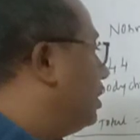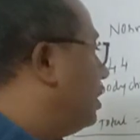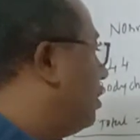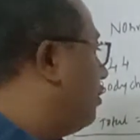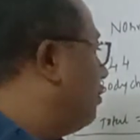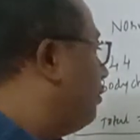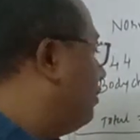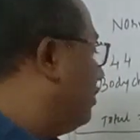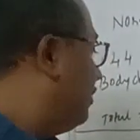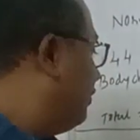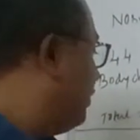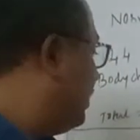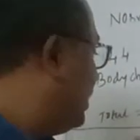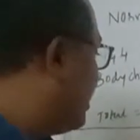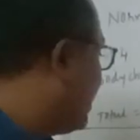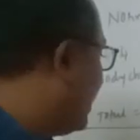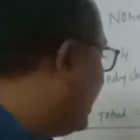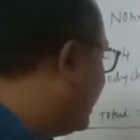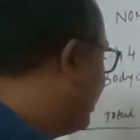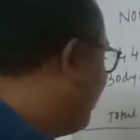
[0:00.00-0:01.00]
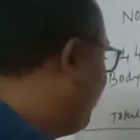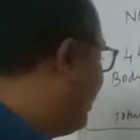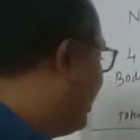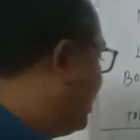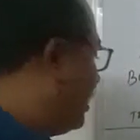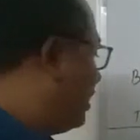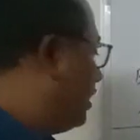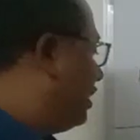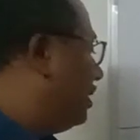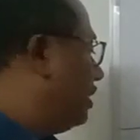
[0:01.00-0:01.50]
now we will classify
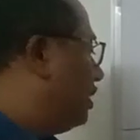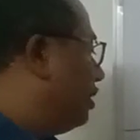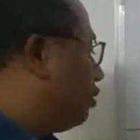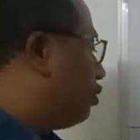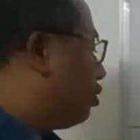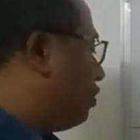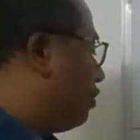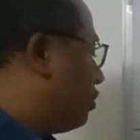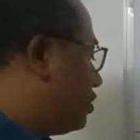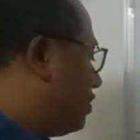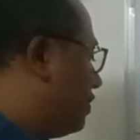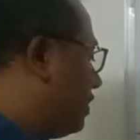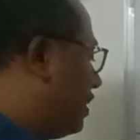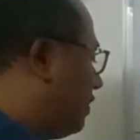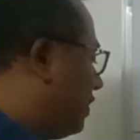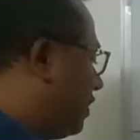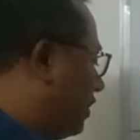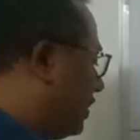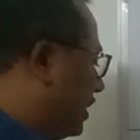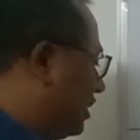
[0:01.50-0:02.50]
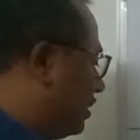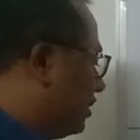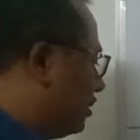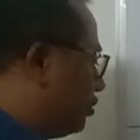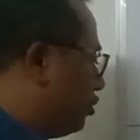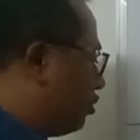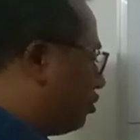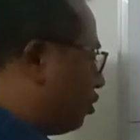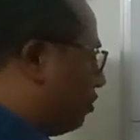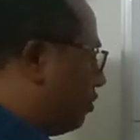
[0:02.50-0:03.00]
the chromosomal abnormality.
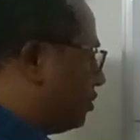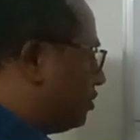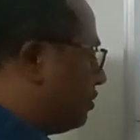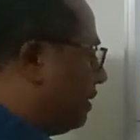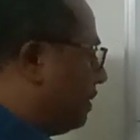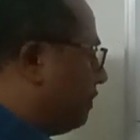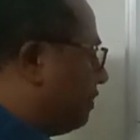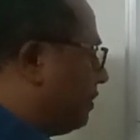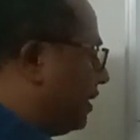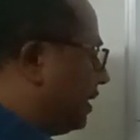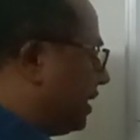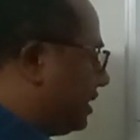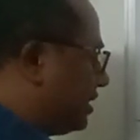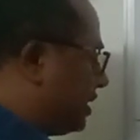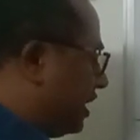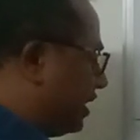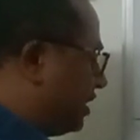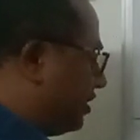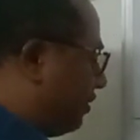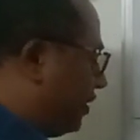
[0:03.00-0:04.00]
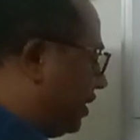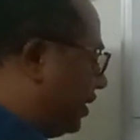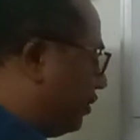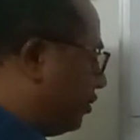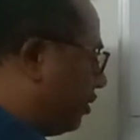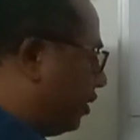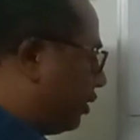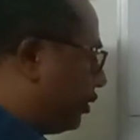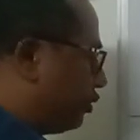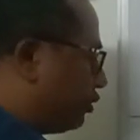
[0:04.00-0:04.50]
So chromosomal abnormality is classified into
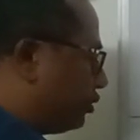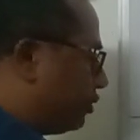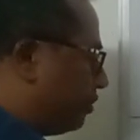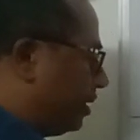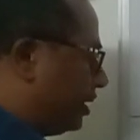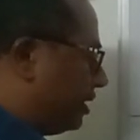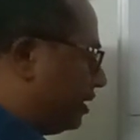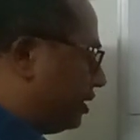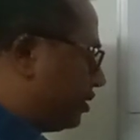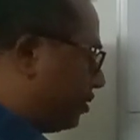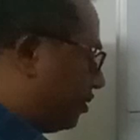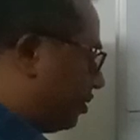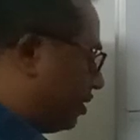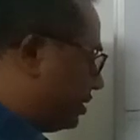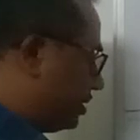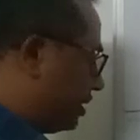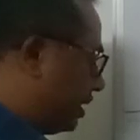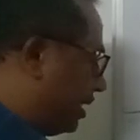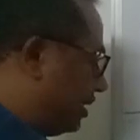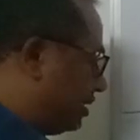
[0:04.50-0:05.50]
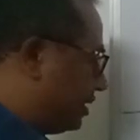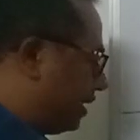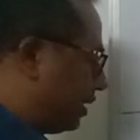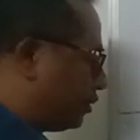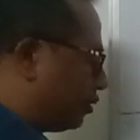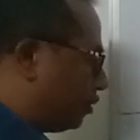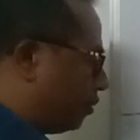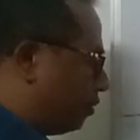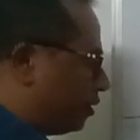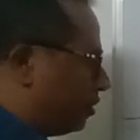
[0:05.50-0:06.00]
autosomal disorders and sex
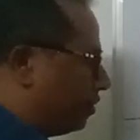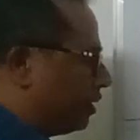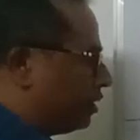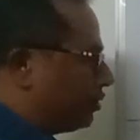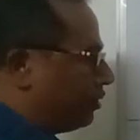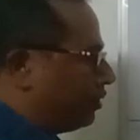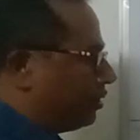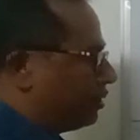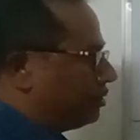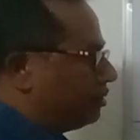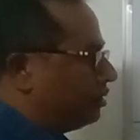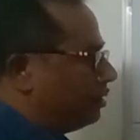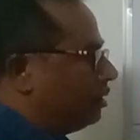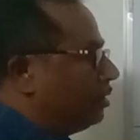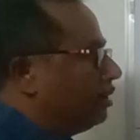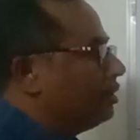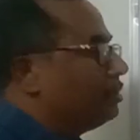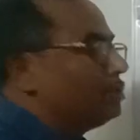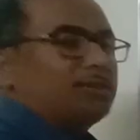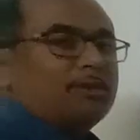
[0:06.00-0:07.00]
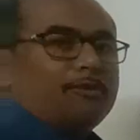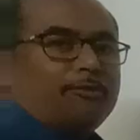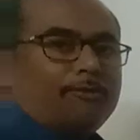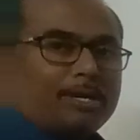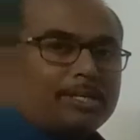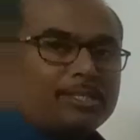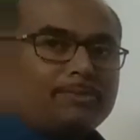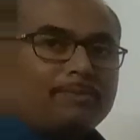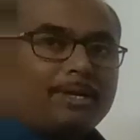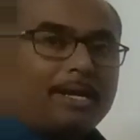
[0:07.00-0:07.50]
chromosome disorders. So
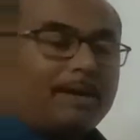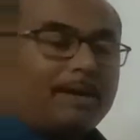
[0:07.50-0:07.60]
first we will